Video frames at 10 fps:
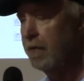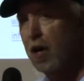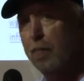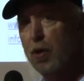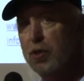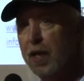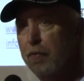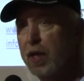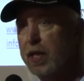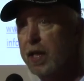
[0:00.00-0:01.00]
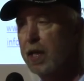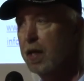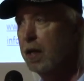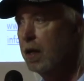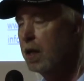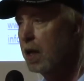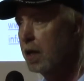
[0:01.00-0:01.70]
farmers every year,